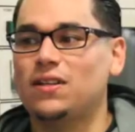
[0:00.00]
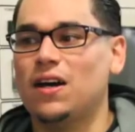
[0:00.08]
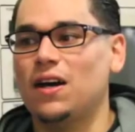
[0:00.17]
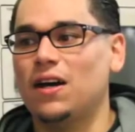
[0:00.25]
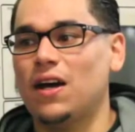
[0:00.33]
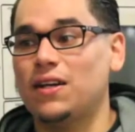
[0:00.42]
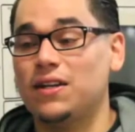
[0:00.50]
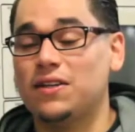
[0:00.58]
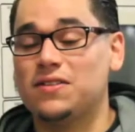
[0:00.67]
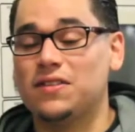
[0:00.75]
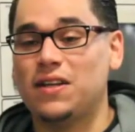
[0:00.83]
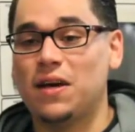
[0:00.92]
I
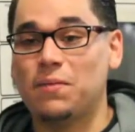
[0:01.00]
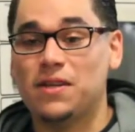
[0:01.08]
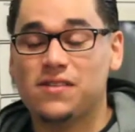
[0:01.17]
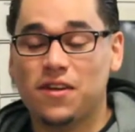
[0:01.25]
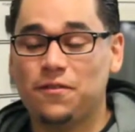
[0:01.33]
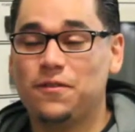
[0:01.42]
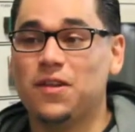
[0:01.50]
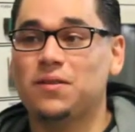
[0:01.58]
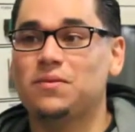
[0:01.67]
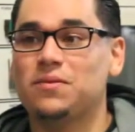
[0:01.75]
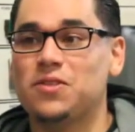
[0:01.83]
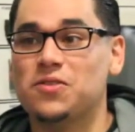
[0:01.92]
needed to get myself
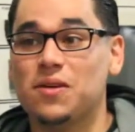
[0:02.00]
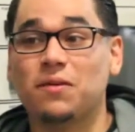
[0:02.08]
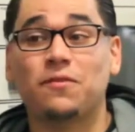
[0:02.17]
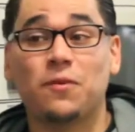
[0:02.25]
up, do something